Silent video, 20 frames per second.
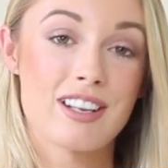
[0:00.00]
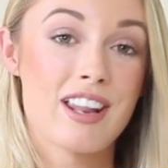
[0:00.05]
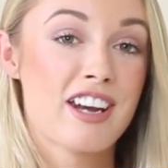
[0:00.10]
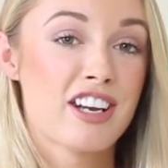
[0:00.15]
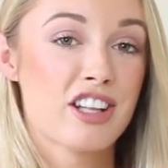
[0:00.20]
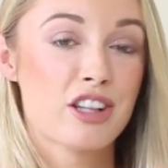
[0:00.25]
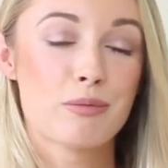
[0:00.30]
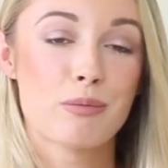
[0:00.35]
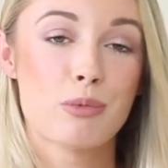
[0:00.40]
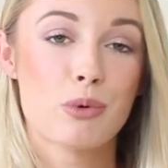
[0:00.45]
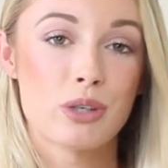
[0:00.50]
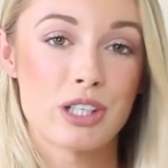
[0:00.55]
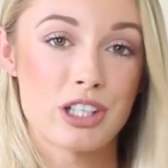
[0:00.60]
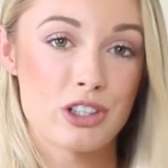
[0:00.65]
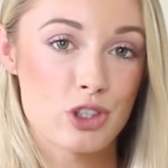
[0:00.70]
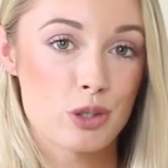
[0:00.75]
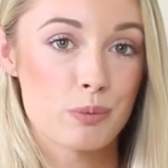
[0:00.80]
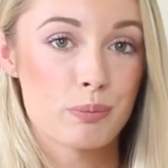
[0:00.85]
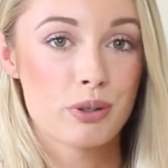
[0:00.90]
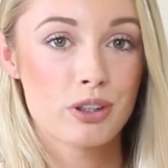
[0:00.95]
and then in the
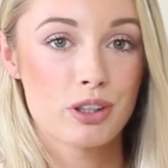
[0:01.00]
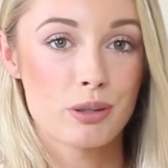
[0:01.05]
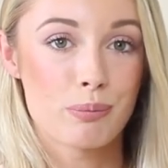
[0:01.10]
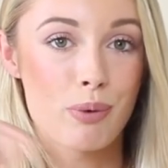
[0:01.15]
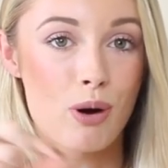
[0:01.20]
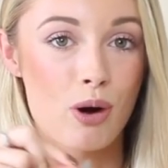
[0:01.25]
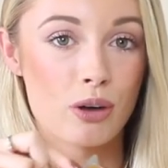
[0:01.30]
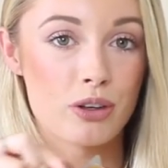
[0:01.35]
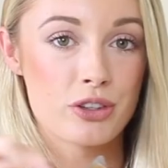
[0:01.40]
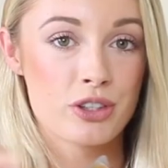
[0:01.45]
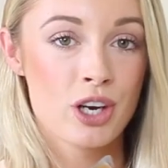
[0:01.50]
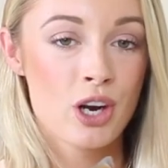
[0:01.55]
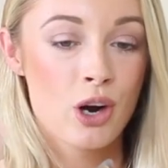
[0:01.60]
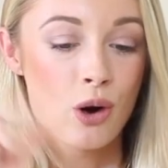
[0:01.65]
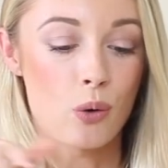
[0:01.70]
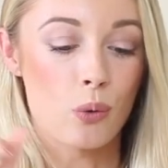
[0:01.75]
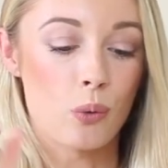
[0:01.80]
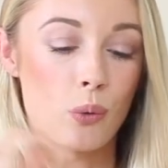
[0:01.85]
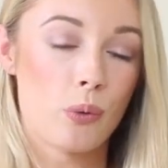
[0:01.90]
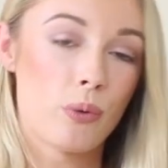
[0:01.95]
mornings you put the pot
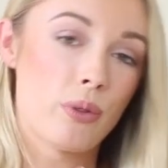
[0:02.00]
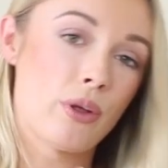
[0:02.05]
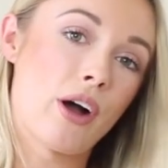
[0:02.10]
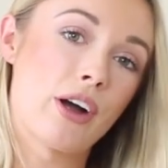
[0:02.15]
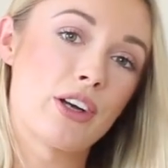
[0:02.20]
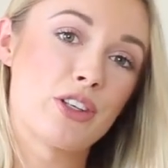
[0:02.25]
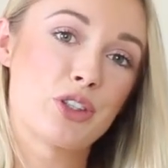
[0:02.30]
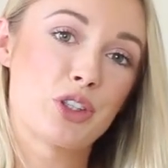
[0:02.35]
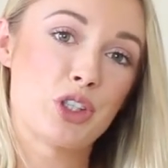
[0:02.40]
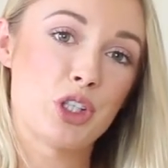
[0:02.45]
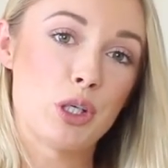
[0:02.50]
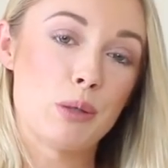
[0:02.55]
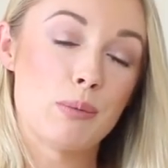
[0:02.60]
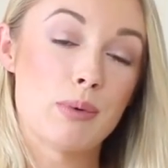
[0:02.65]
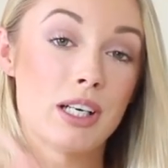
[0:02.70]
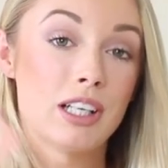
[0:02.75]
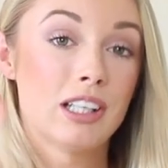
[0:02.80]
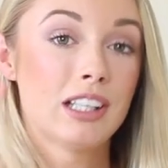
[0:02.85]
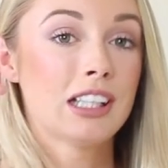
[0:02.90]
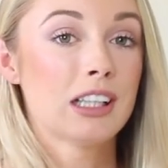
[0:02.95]
or the ice cube
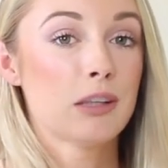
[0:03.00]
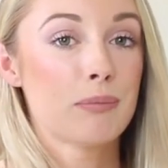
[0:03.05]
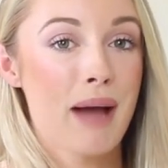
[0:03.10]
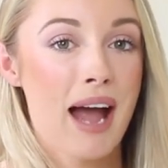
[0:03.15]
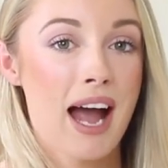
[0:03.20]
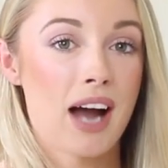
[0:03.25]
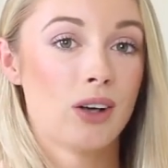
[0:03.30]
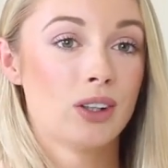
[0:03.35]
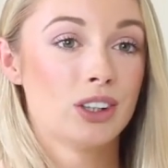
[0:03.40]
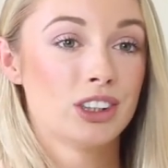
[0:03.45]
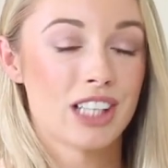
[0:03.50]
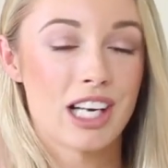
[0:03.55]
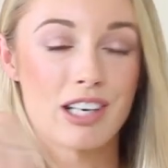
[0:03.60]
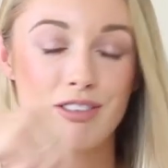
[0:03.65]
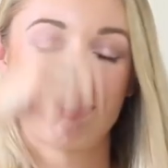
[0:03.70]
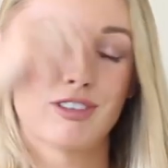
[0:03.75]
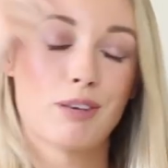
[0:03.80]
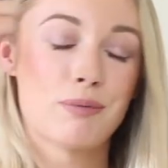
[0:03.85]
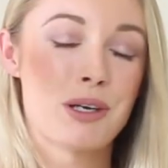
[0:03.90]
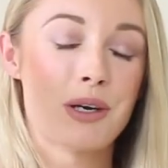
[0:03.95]
in a little pouch
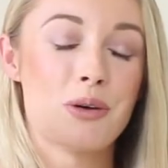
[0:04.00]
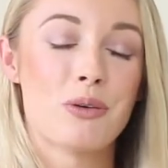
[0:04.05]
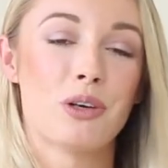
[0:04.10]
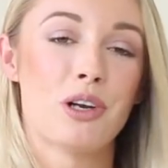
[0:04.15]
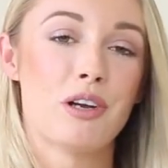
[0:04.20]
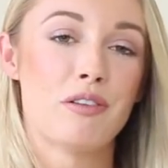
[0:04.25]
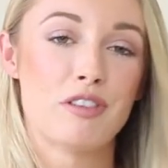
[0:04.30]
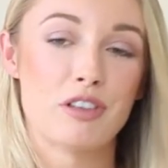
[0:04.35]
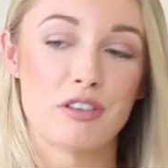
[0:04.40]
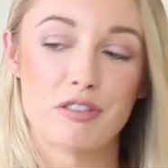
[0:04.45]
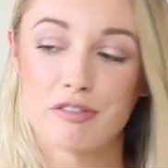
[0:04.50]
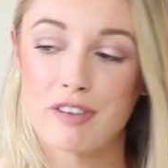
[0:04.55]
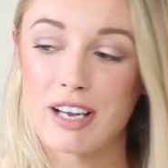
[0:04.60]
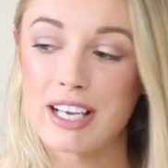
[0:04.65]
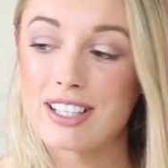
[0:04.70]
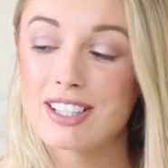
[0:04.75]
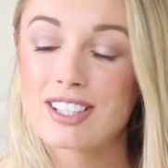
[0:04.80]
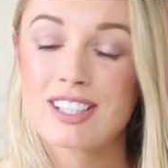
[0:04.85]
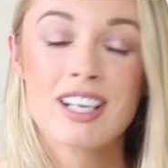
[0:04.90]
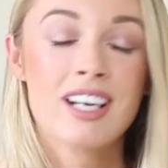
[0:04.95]
and rub it all over your
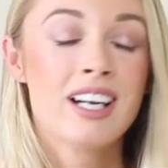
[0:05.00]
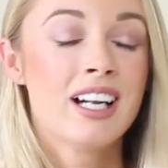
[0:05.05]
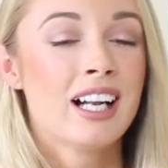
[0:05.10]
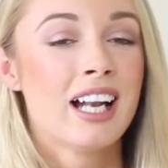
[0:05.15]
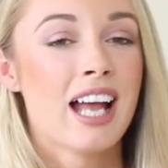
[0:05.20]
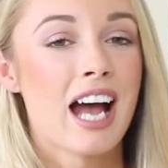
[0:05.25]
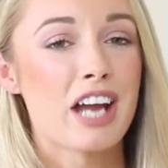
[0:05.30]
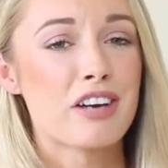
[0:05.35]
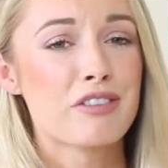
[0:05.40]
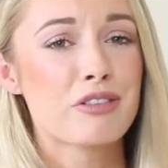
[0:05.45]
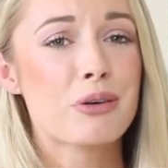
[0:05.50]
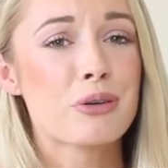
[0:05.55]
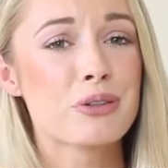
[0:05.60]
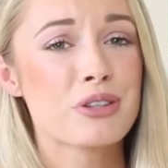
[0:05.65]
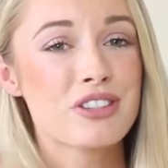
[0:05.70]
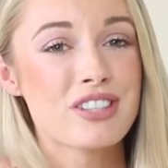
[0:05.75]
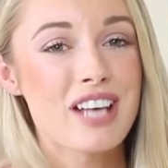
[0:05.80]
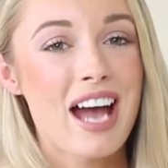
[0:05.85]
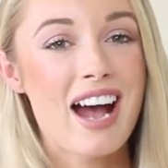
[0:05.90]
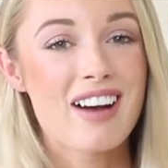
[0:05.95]
face and of course
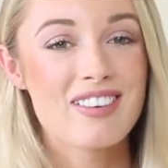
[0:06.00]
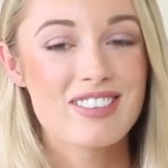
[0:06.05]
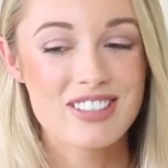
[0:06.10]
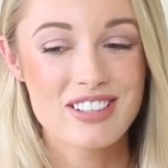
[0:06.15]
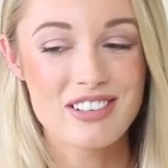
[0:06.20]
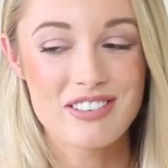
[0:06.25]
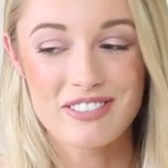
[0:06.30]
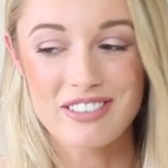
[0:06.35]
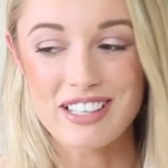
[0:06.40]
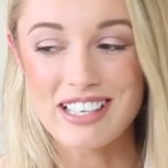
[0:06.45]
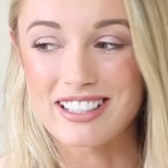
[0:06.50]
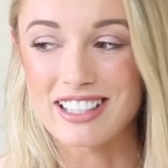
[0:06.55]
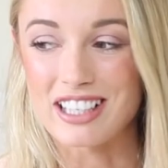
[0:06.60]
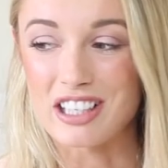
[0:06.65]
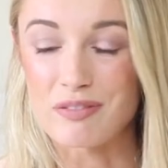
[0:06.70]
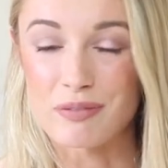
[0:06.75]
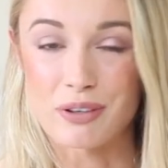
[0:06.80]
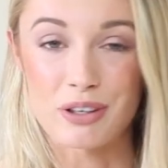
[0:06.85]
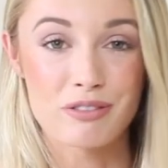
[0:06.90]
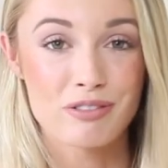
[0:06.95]
it's absolutely
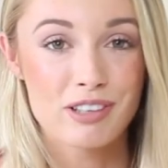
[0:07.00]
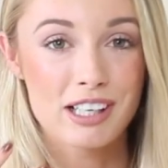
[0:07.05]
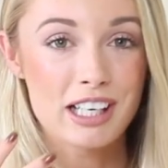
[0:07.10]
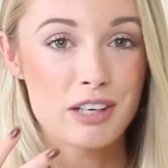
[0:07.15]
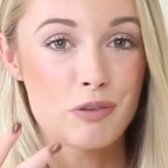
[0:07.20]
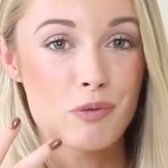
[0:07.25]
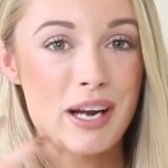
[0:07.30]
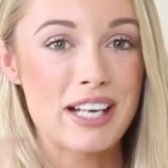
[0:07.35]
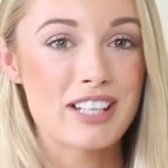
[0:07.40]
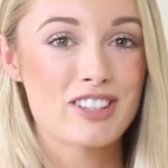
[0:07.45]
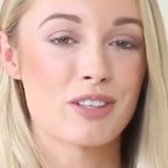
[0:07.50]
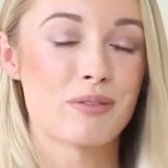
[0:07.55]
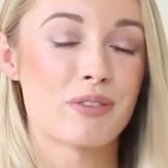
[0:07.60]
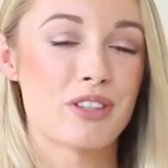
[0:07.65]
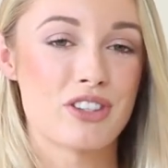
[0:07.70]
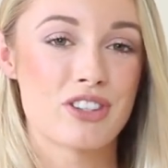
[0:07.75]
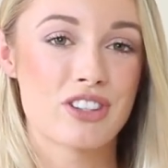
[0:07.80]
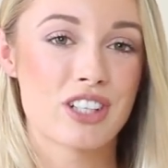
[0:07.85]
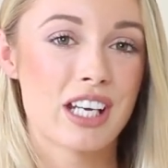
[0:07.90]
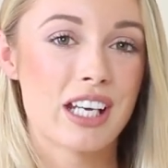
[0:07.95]
freezing but it really wakes up the
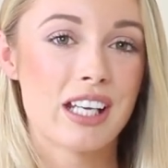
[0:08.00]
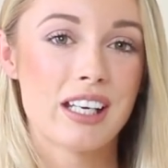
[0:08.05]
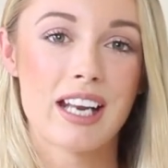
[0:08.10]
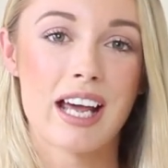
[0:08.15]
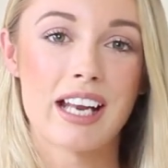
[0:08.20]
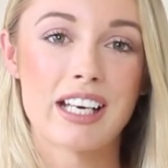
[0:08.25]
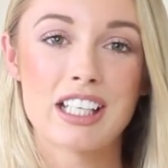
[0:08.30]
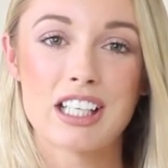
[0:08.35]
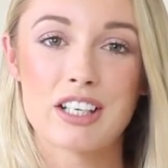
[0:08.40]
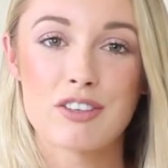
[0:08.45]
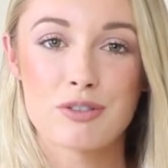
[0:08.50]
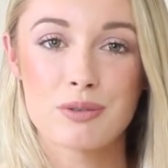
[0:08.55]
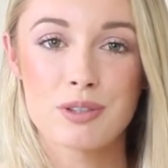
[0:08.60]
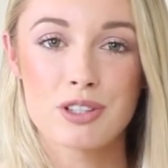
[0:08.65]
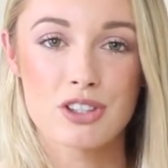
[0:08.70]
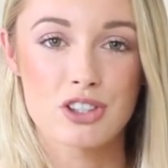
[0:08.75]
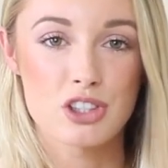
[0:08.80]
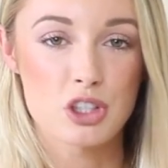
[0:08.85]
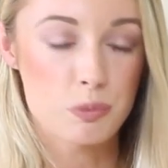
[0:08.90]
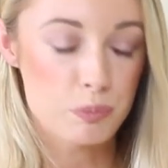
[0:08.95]
skin and it gives me
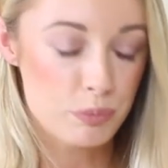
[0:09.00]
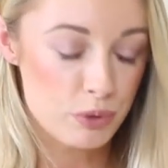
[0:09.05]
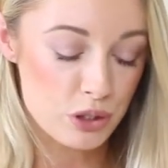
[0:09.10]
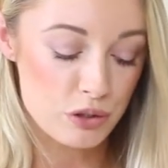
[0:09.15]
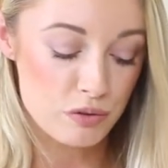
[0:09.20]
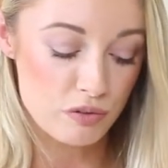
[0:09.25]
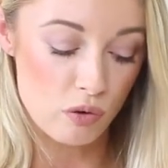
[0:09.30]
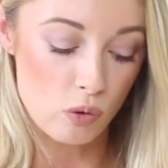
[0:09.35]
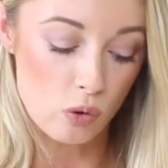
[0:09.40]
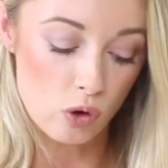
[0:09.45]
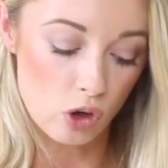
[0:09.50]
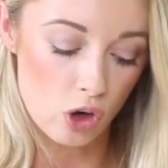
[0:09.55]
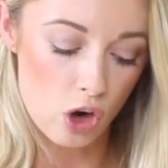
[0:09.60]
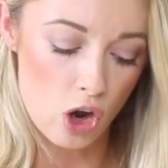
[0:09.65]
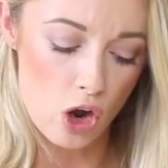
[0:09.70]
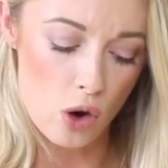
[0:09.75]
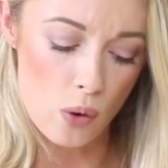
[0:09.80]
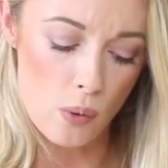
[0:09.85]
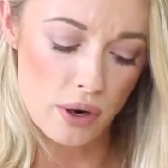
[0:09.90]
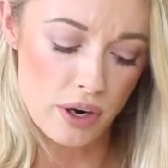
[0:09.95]
just this beautiful
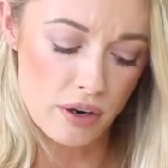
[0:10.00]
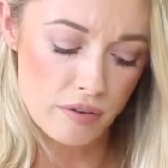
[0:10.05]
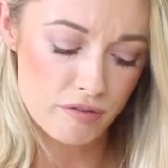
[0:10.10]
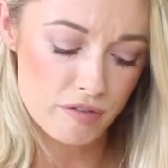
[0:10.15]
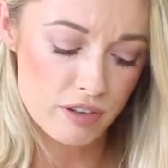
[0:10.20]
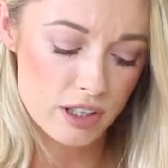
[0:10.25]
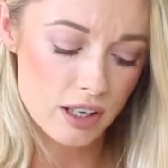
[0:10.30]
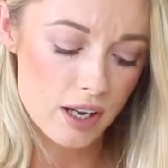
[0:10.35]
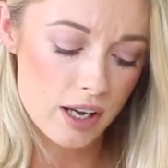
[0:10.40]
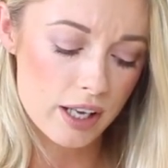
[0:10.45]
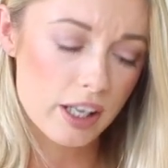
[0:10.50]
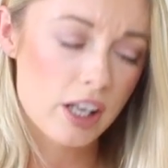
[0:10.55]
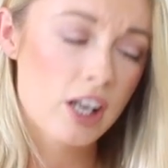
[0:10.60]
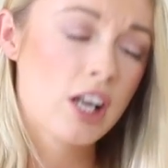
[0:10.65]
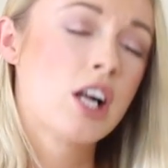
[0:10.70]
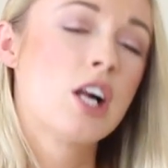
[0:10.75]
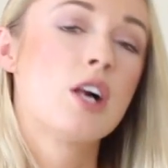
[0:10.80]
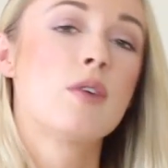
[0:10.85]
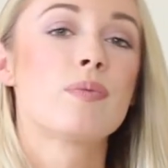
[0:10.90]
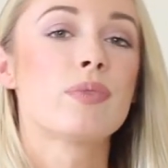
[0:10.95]
glow and I feel like
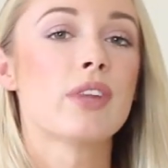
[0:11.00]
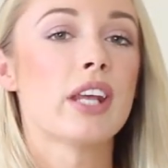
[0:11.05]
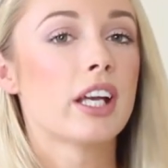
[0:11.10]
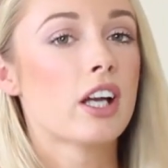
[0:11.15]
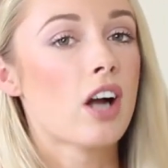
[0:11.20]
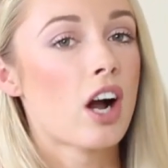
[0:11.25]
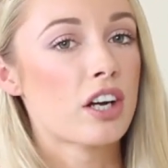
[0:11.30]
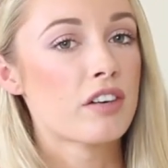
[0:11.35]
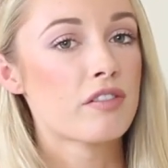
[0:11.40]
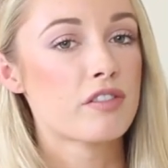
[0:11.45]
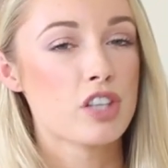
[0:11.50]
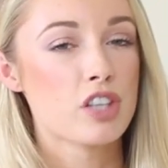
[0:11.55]
it kind